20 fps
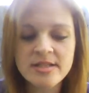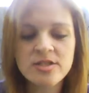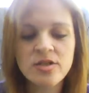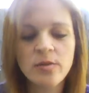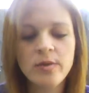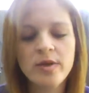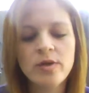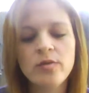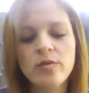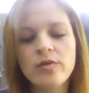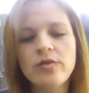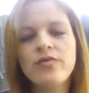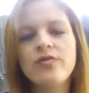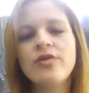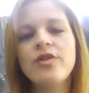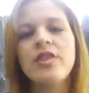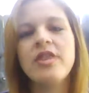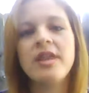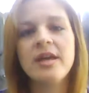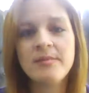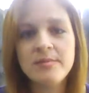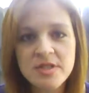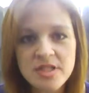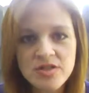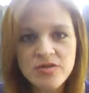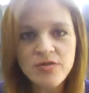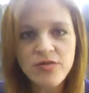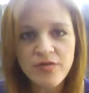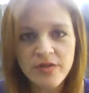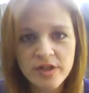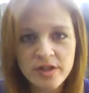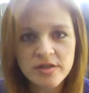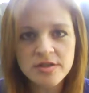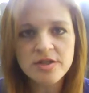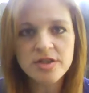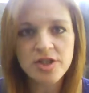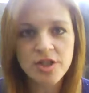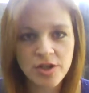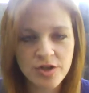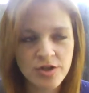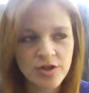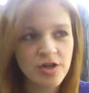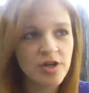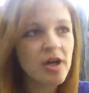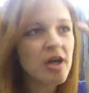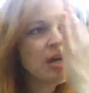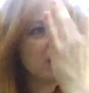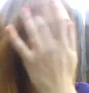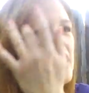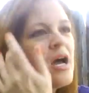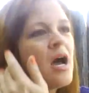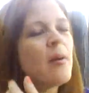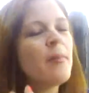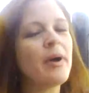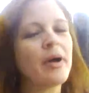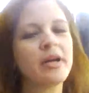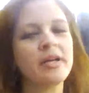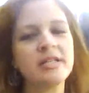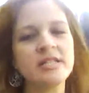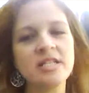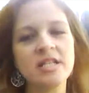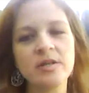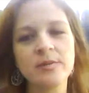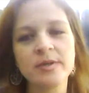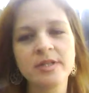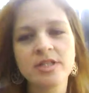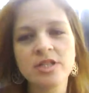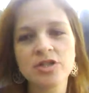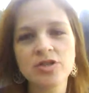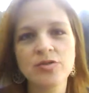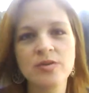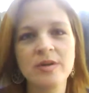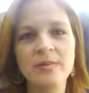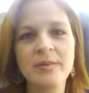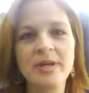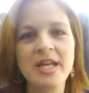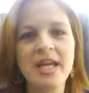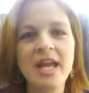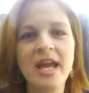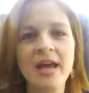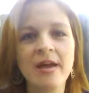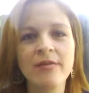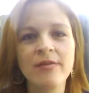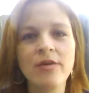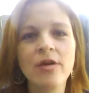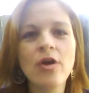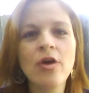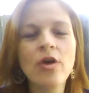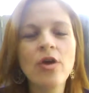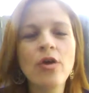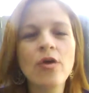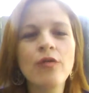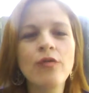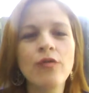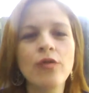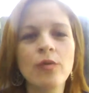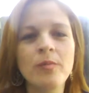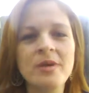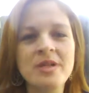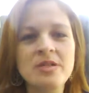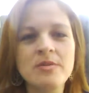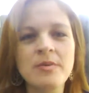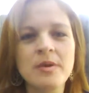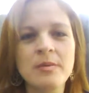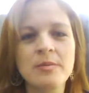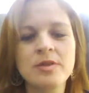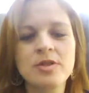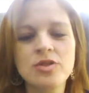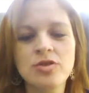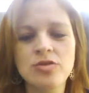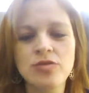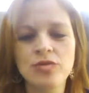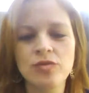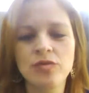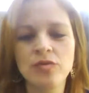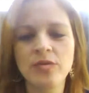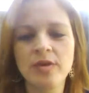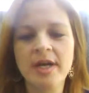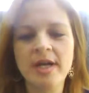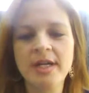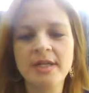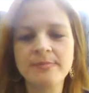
So in order for them to feel secure about continuing to treat me and for me to be able to